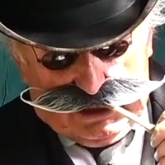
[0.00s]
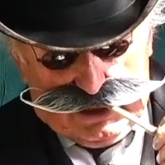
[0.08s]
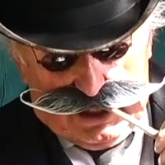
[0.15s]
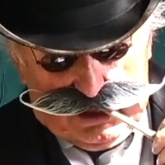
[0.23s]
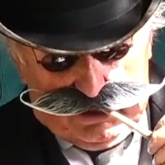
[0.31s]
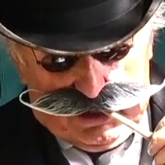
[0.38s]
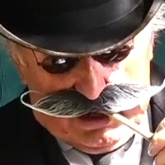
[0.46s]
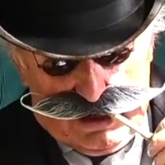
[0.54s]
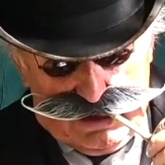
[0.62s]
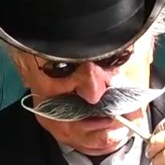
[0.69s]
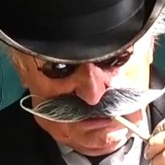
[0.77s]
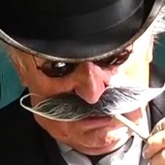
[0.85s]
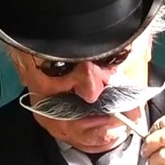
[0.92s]
area
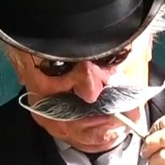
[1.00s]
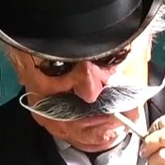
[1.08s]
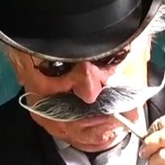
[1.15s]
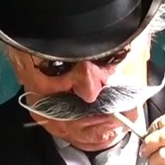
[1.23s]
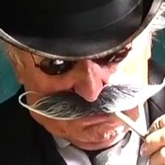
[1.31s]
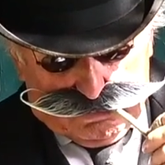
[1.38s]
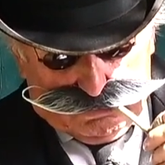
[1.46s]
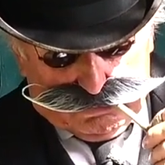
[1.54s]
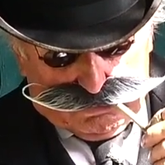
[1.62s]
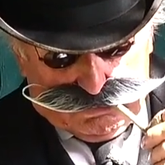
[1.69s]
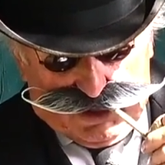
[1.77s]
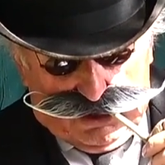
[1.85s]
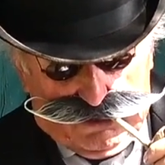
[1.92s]

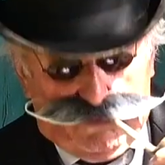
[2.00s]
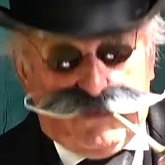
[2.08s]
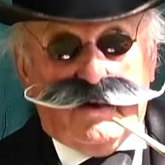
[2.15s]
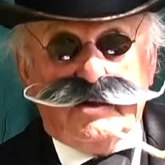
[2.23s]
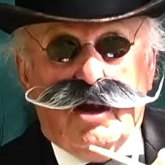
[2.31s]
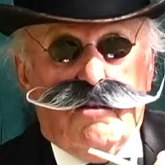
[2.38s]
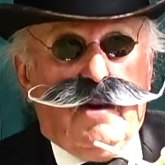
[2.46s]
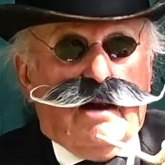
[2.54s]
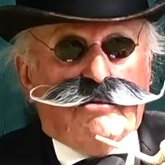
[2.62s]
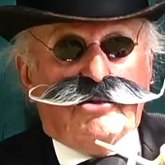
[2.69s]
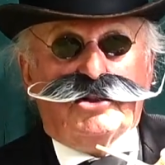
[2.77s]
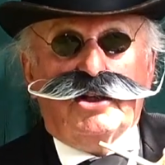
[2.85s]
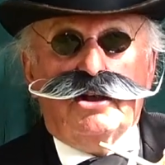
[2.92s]
of
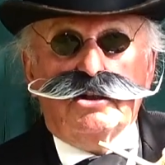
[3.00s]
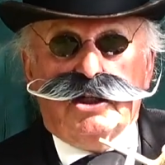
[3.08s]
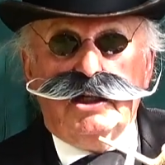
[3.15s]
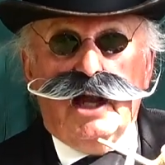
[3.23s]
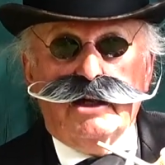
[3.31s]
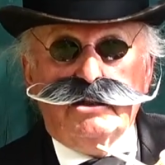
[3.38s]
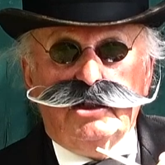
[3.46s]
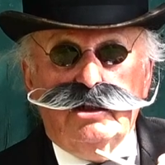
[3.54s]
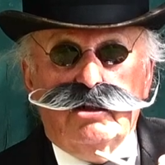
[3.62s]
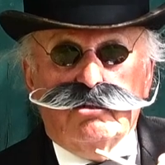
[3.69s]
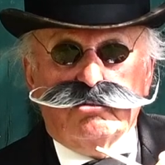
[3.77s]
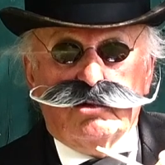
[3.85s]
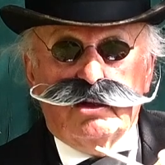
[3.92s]
about circa
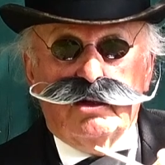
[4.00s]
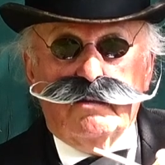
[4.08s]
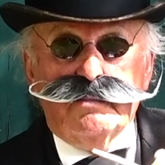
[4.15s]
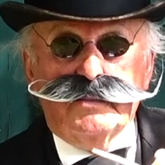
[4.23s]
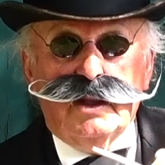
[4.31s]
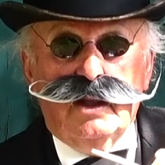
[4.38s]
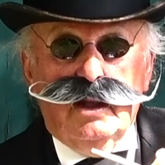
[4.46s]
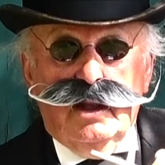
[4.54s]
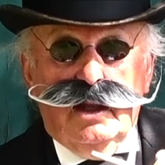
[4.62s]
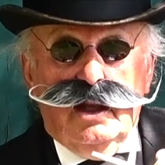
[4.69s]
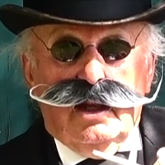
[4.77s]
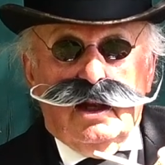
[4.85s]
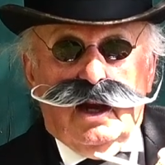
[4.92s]
1900.
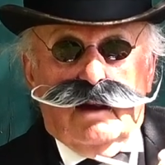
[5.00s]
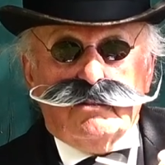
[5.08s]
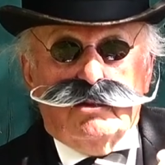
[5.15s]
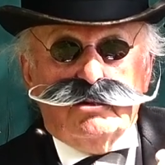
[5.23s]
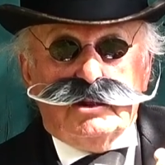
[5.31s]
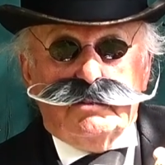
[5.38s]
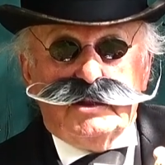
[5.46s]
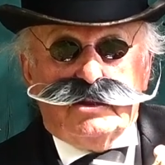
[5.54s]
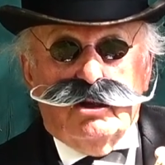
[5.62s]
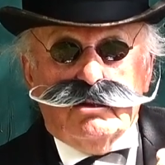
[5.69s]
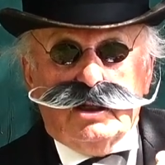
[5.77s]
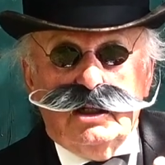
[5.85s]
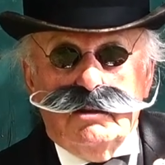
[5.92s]
I'm going to be
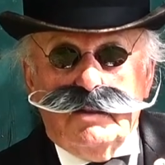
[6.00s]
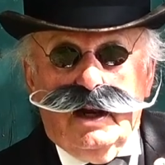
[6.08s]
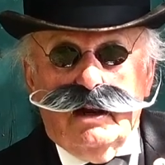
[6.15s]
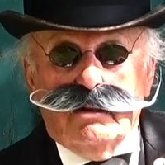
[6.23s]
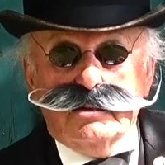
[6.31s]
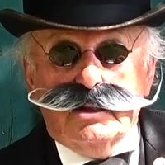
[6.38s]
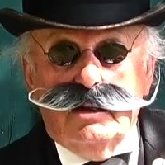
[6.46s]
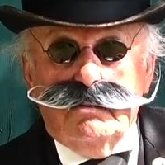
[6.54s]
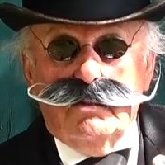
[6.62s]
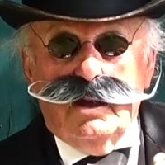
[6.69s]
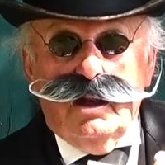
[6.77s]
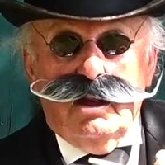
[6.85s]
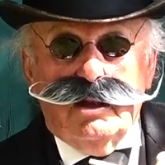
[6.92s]
talking about
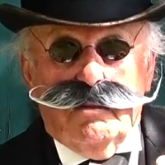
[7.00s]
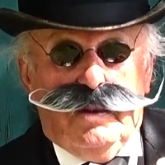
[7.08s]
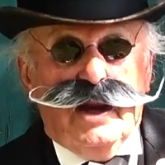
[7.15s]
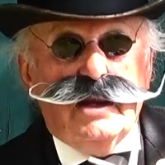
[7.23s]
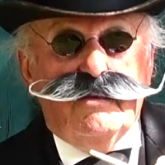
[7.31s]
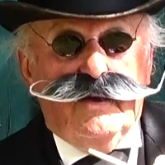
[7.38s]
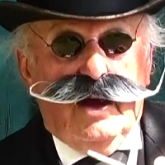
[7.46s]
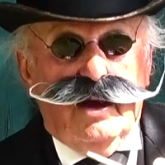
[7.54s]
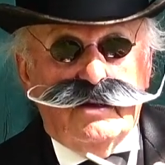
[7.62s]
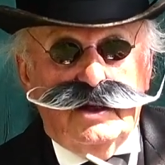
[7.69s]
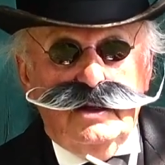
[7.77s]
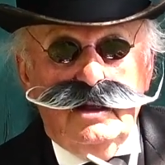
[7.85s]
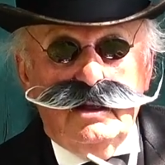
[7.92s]
the penny
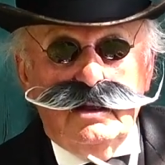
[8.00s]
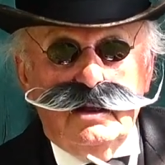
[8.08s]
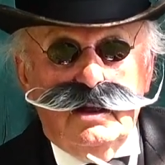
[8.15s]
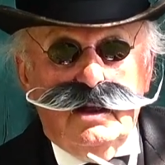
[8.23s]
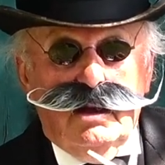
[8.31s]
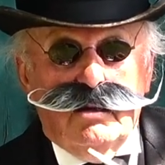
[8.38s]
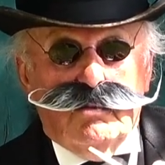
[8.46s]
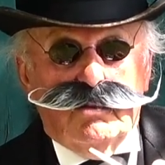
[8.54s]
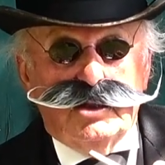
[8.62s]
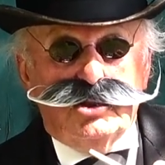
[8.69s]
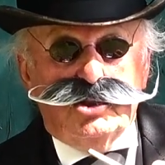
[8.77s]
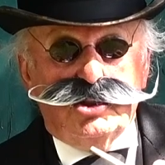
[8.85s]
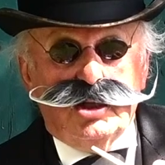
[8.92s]
farthing,
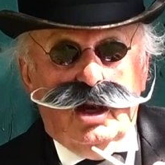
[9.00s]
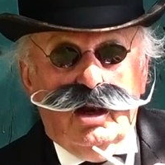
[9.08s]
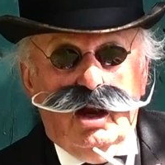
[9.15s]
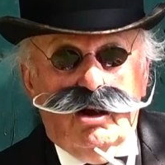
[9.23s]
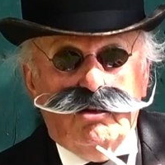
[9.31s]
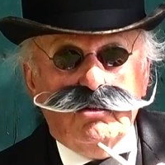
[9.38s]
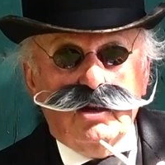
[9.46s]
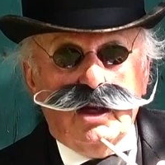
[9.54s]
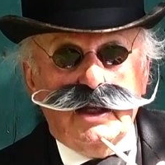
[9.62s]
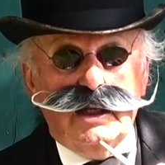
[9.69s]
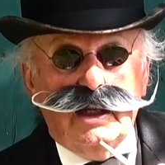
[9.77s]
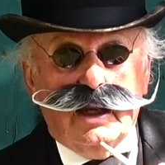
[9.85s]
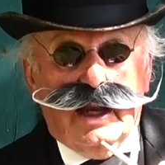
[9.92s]
which
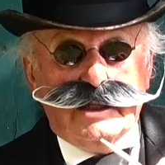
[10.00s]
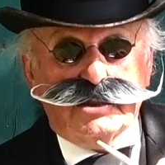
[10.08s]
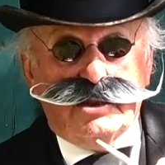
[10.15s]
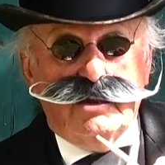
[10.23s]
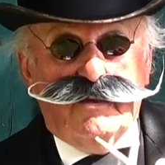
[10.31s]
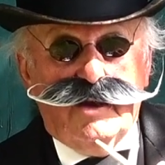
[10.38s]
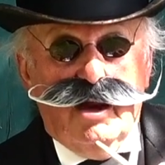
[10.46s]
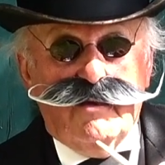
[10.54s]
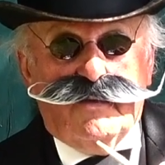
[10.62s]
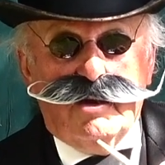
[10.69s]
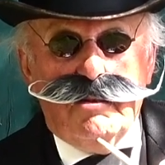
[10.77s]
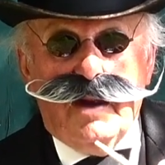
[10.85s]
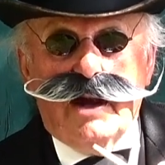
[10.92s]
only lasted
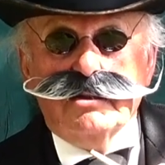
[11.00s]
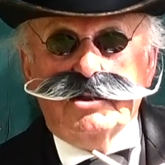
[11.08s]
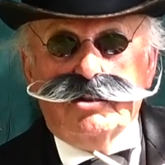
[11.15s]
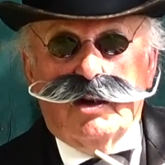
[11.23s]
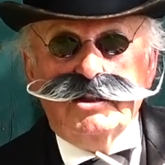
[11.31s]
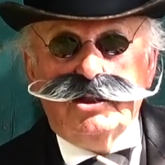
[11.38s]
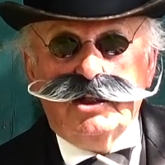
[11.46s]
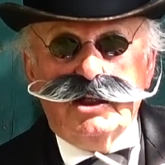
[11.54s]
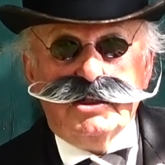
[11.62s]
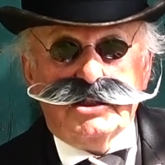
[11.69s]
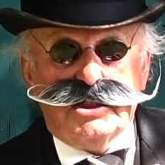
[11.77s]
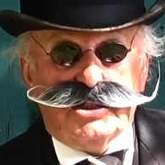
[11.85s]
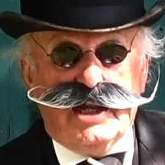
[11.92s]
for about 20
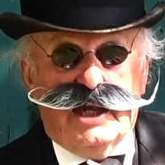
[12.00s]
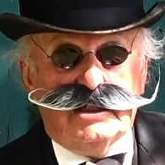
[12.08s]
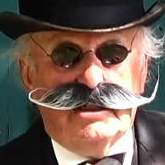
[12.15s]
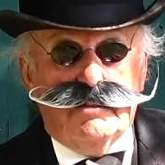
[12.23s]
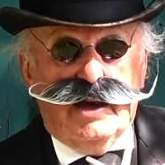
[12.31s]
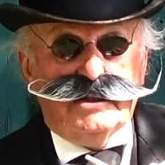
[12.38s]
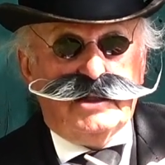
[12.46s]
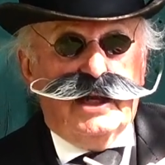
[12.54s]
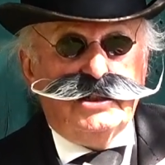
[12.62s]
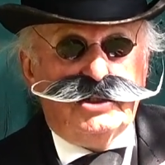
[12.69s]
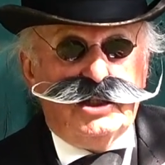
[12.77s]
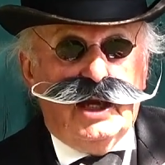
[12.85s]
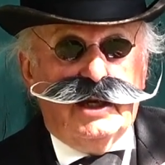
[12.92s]
years. It started about
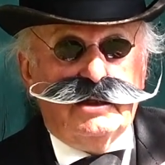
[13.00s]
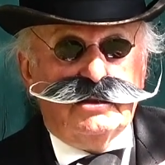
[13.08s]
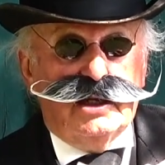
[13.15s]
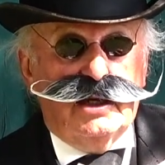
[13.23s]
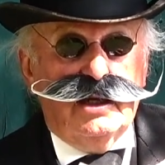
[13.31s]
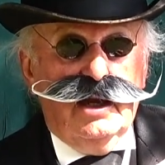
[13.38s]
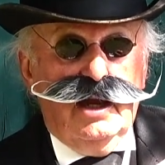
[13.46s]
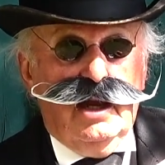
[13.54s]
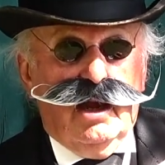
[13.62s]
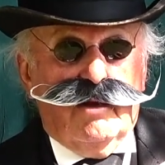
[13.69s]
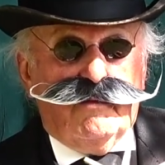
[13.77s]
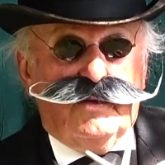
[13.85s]
1880 and